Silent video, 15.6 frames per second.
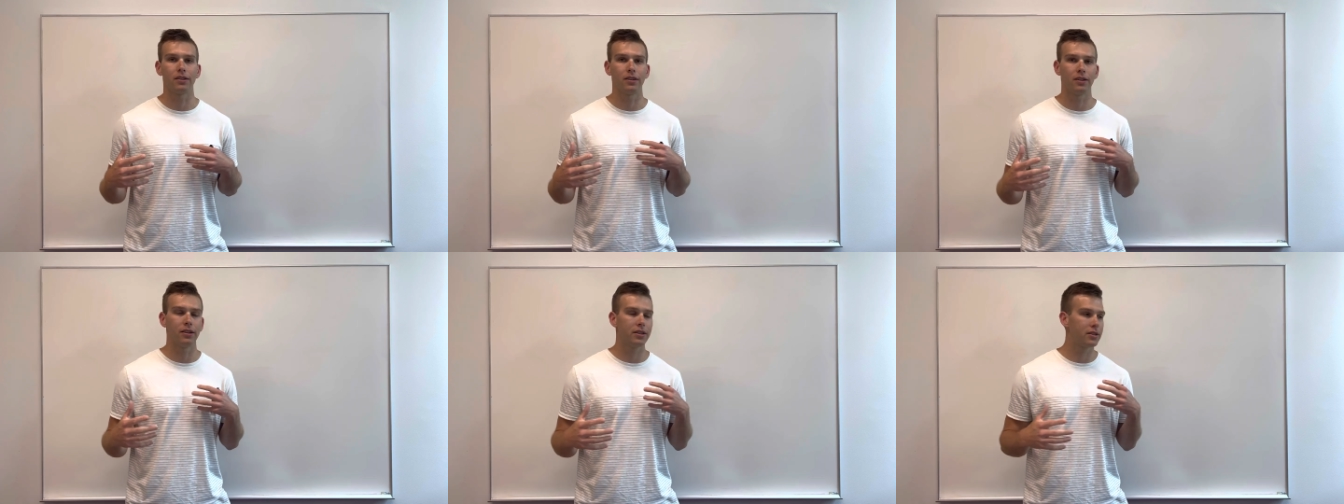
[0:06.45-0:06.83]

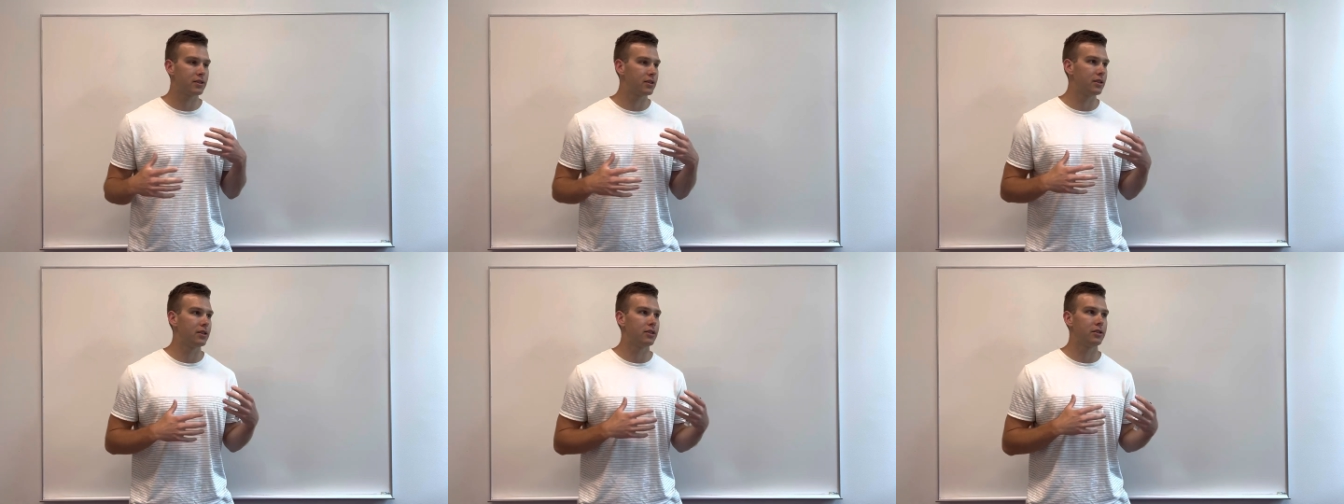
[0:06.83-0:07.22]

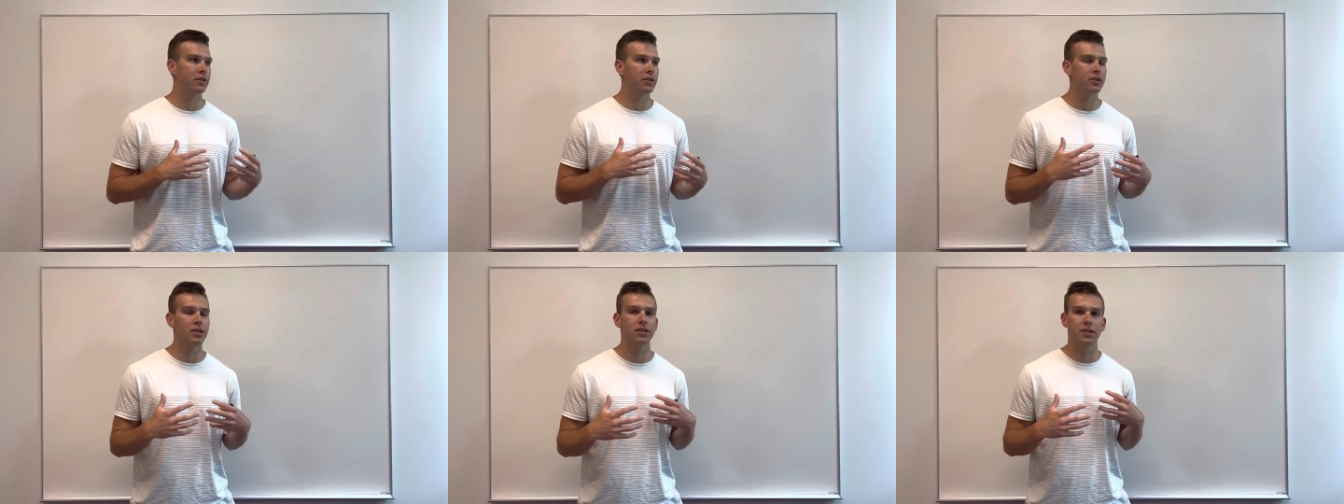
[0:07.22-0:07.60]

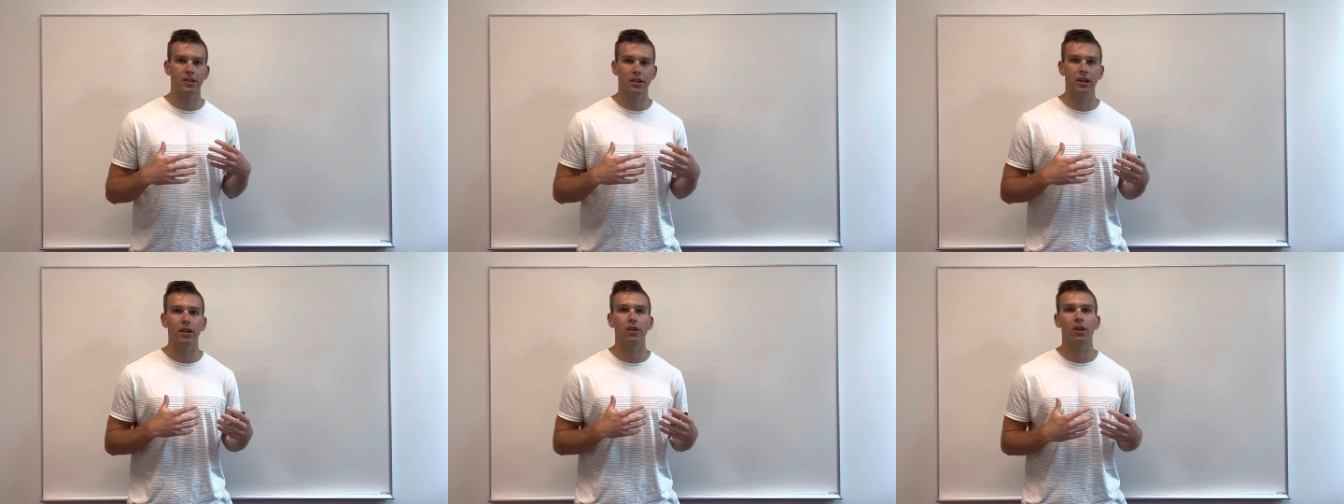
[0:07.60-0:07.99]
this
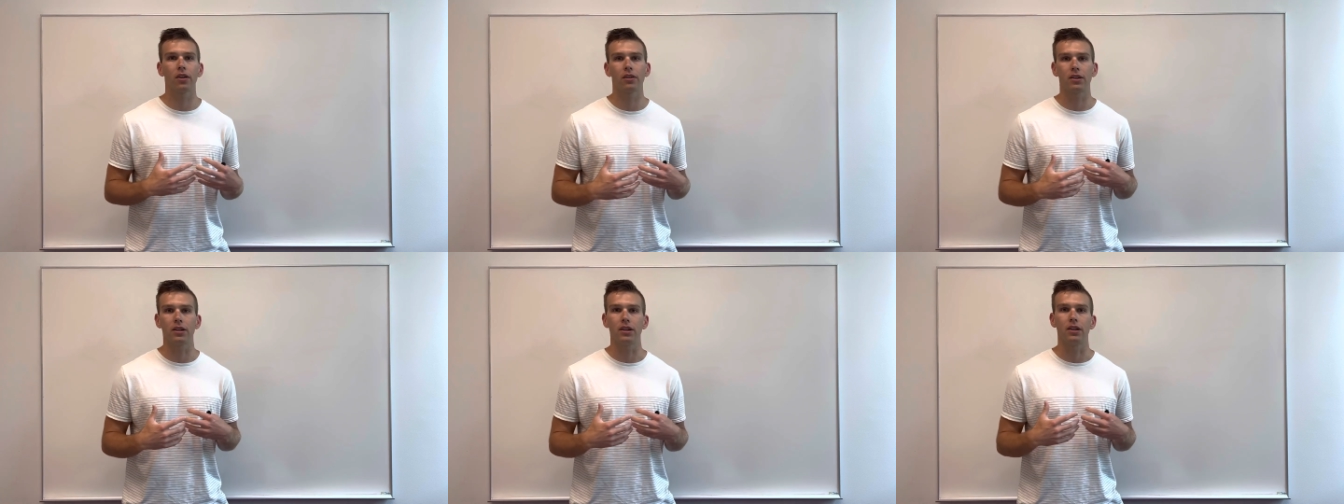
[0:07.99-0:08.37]
thing
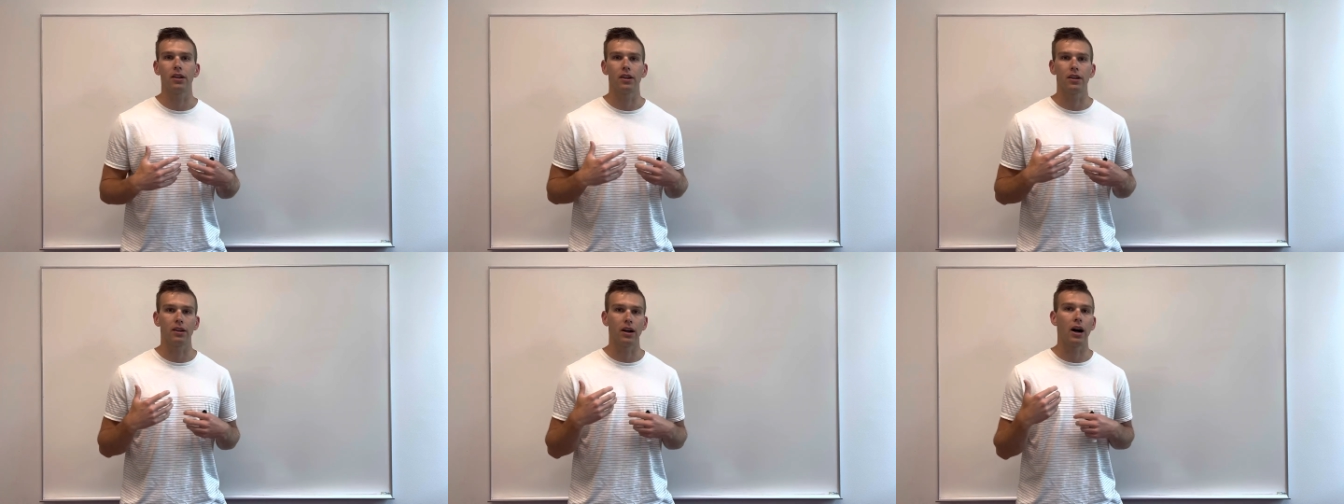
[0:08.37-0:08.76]
called the
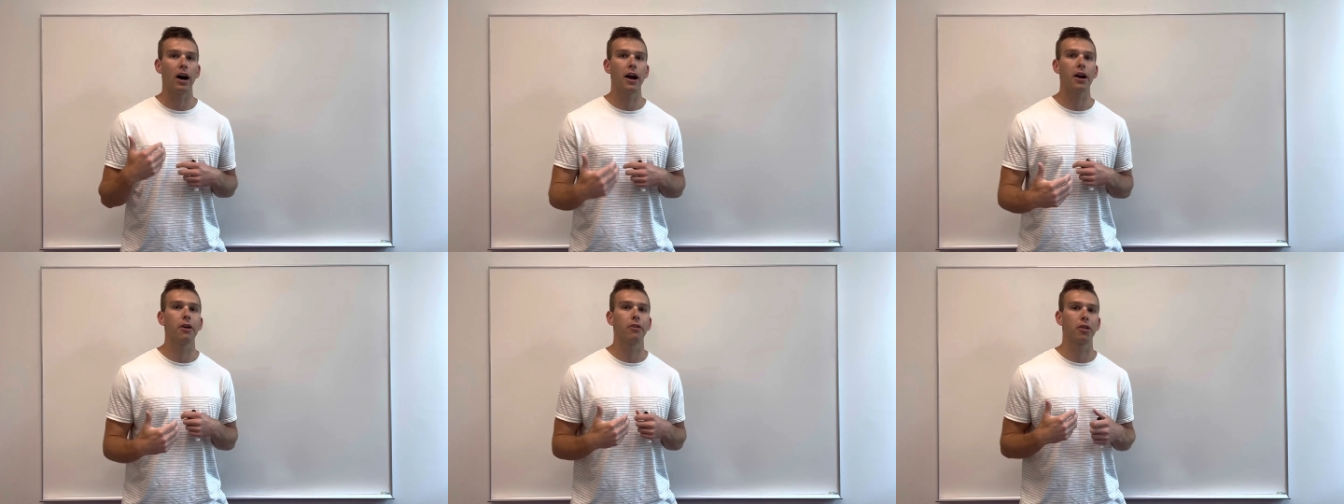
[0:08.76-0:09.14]

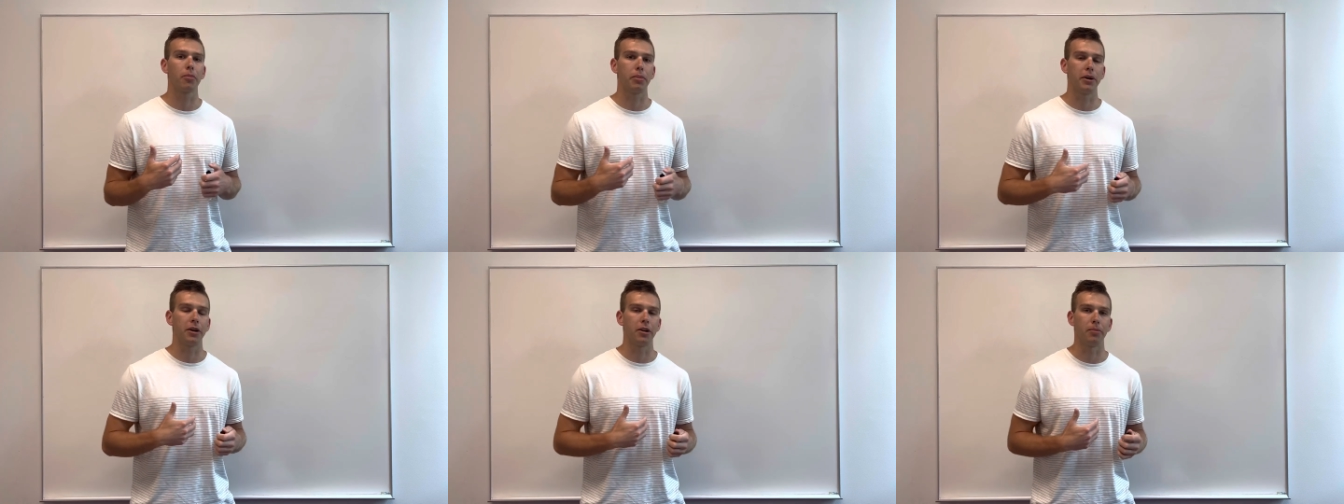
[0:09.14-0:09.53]
hiring
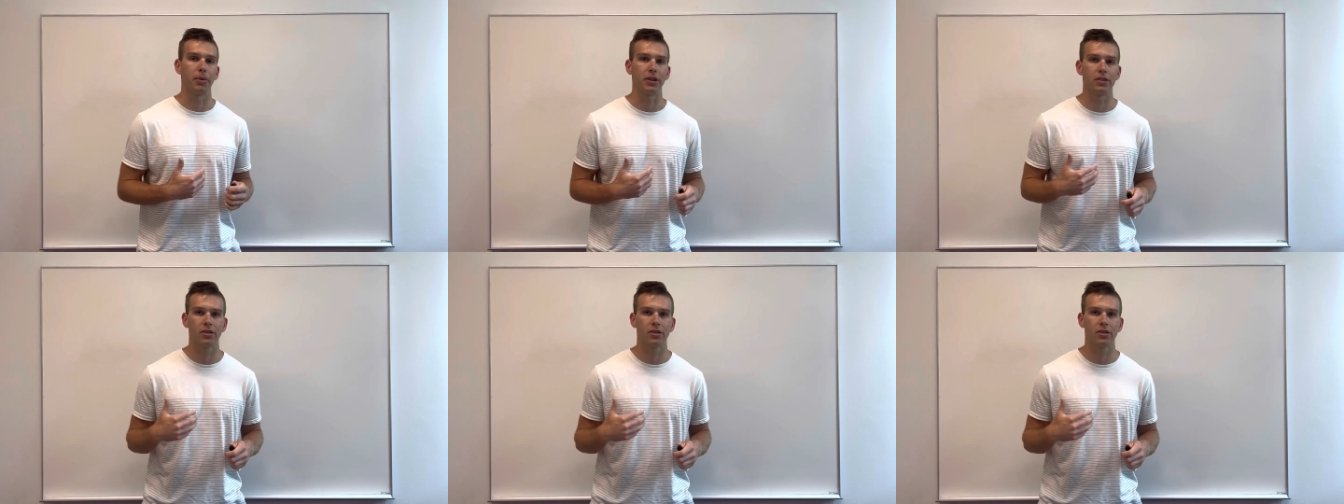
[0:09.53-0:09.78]
pyramid.